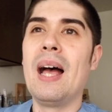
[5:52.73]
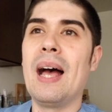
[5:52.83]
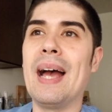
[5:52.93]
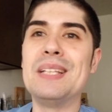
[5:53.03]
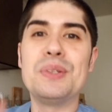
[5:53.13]

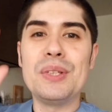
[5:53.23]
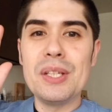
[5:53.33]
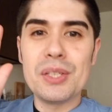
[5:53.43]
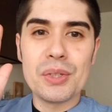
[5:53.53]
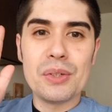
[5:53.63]
I duly
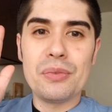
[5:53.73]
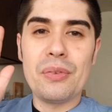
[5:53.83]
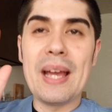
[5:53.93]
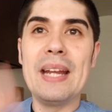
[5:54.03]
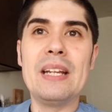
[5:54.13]

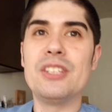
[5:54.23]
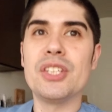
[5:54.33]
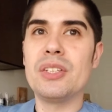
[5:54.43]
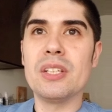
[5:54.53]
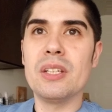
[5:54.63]
certify, and
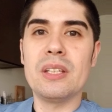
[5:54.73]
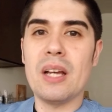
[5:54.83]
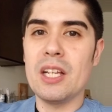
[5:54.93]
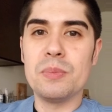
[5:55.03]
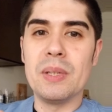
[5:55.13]
just the
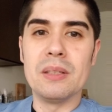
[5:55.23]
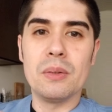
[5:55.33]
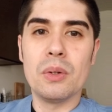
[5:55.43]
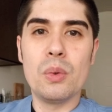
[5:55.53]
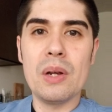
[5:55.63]
husband
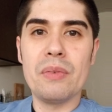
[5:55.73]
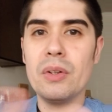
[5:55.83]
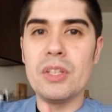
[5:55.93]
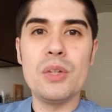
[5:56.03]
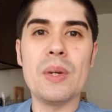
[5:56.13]
or whoever,
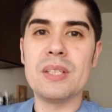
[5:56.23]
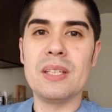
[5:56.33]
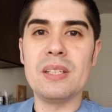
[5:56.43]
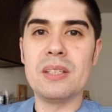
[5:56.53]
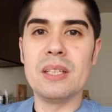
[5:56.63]
the U.S.
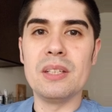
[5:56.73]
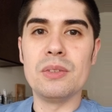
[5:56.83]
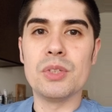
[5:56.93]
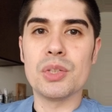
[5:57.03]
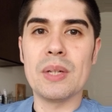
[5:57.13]
citizen
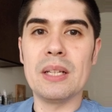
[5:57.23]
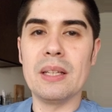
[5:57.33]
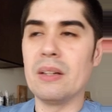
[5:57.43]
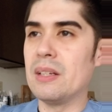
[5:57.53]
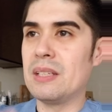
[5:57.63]
can just write a
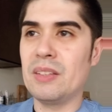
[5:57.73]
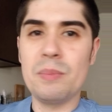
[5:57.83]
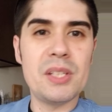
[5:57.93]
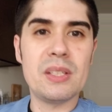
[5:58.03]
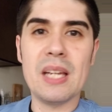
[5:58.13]
letter. It doesn't have to
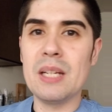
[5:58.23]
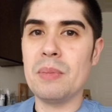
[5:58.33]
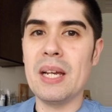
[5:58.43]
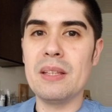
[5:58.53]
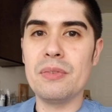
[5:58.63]
be signed
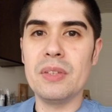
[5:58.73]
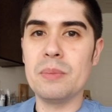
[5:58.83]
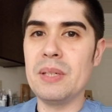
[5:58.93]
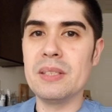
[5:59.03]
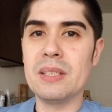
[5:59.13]
by the
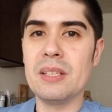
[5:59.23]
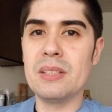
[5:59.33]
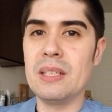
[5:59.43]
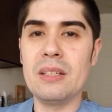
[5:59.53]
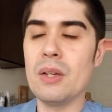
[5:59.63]
Philippine
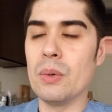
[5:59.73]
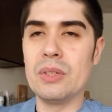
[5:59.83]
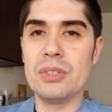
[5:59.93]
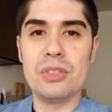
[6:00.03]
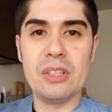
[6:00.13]
citizen. No,
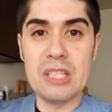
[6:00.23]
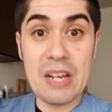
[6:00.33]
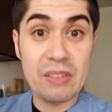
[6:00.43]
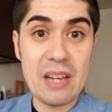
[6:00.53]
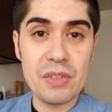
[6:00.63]
you
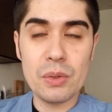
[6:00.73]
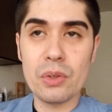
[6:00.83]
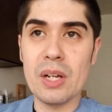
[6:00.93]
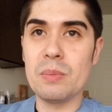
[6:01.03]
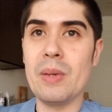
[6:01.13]
have to have it
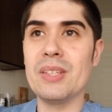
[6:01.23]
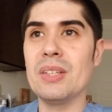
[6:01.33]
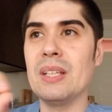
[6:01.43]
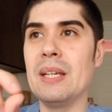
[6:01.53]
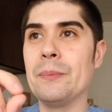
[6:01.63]
notarized.
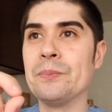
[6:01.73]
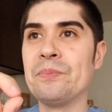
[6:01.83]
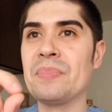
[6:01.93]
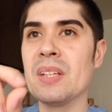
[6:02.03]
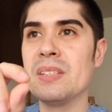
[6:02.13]
Basically,
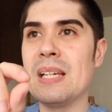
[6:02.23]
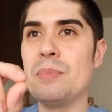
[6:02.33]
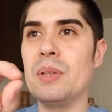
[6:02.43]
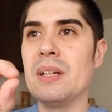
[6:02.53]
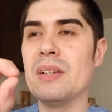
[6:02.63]

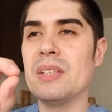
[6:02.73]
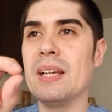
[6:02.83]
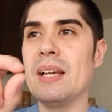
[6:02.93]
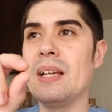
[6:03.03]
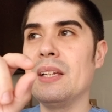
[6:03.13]
sample letters
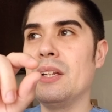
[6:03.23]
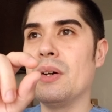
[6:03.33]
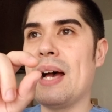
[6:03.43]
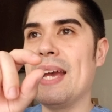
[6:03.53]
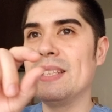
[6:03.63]
like,
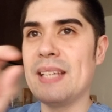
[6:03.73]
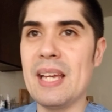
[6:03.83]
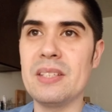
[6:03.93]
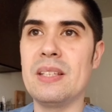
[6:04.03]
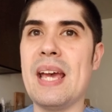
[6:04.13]
I
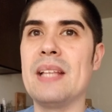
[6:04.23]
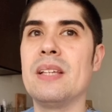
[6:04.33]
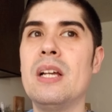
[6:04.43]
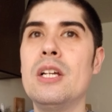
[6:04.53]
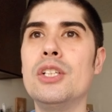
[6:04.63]
attest that
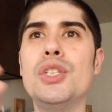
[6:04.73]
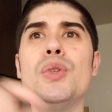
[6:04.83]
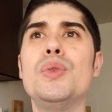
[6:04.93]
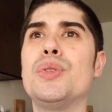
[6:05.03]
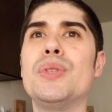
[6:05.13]
due to